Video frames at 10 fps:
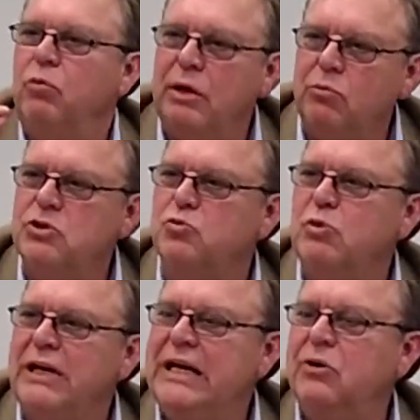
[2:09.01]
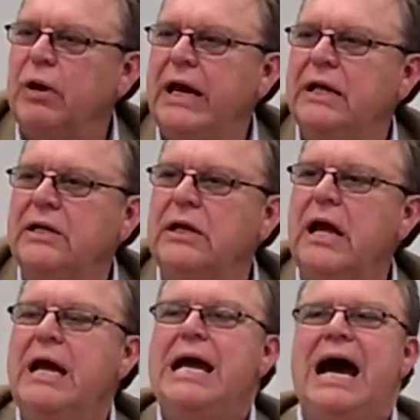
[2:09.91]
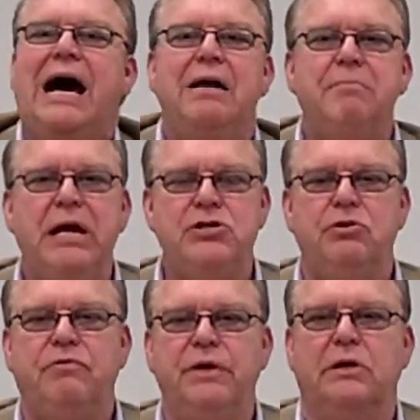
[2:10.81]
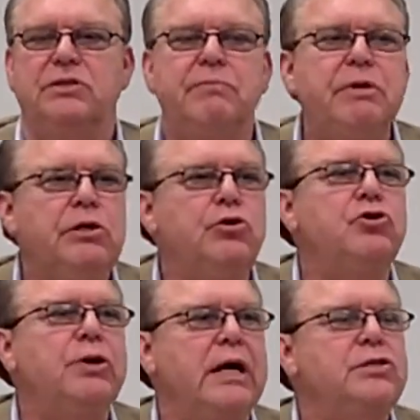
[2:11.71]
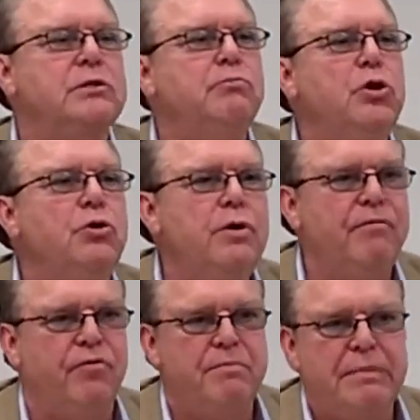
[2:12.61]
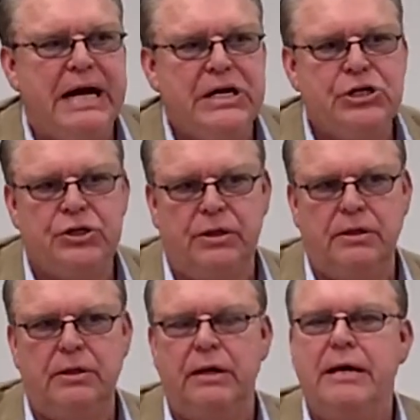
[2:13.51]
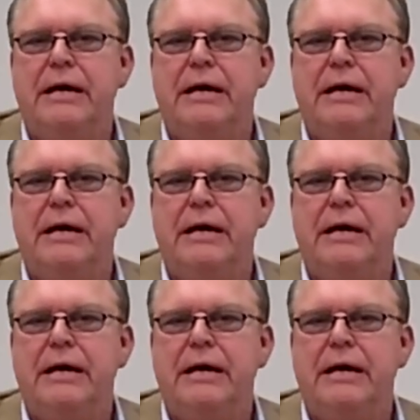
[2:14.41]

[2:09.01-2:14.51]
when it was really great, and how it made you feel, something you took in some new information